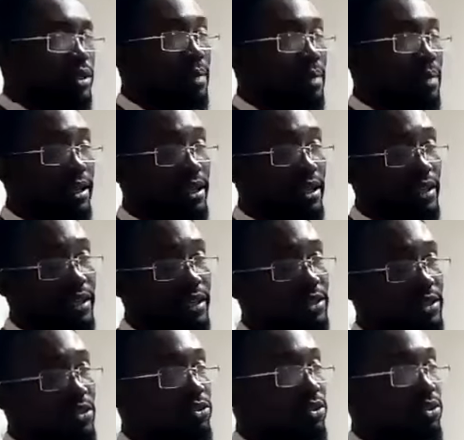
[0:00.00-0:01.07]
Would there be any
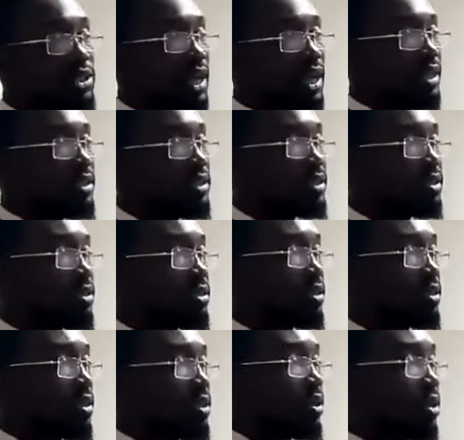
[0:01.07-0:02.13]
indicator on your chart?
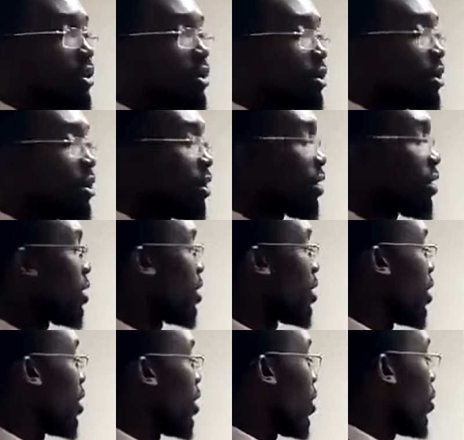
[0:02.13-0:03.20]
Okay,
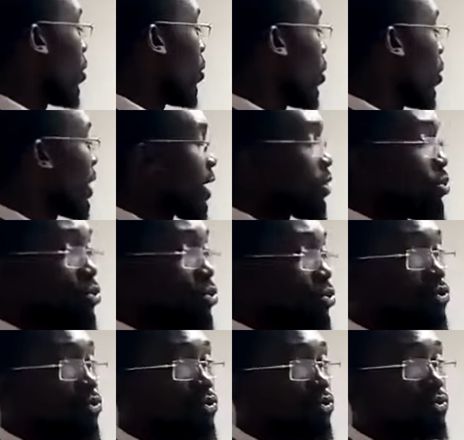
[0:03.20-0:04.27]
what are
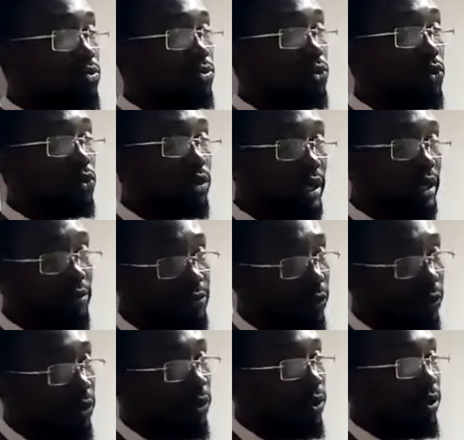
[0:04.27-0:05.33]
you looking
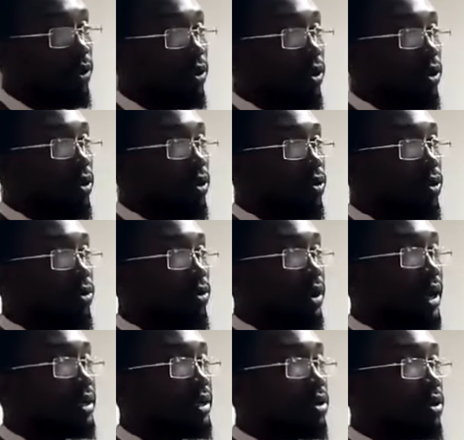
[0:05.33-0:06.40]
for? All
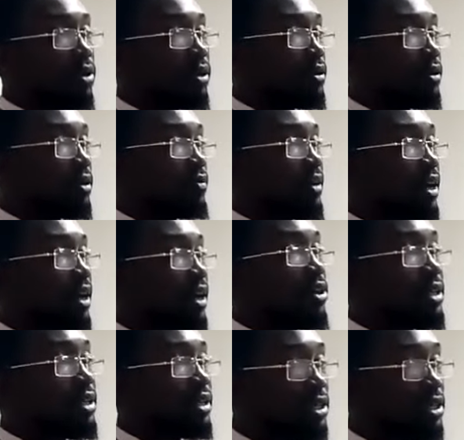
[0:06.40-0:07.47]
right, if there are no
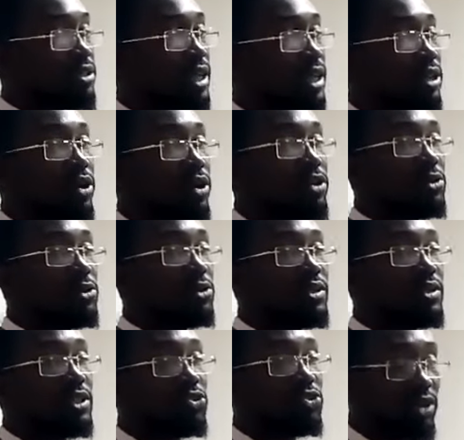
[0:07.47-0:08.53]
indicators, are you going to be
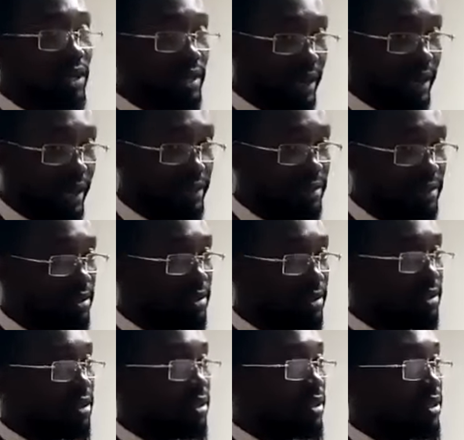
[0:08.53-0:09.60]
using trend
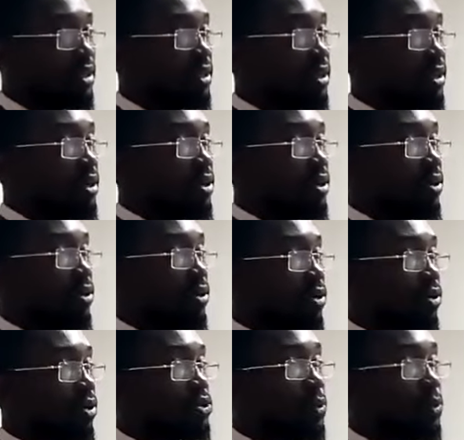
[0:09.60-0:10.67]
lines
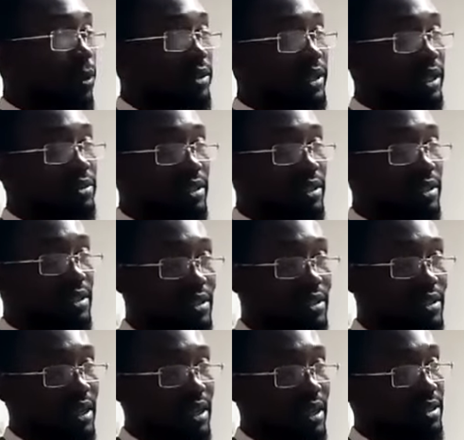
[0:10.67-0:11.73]
or support and
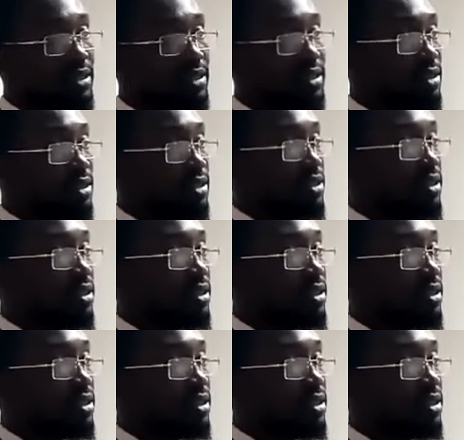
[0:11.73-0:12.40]
resistance?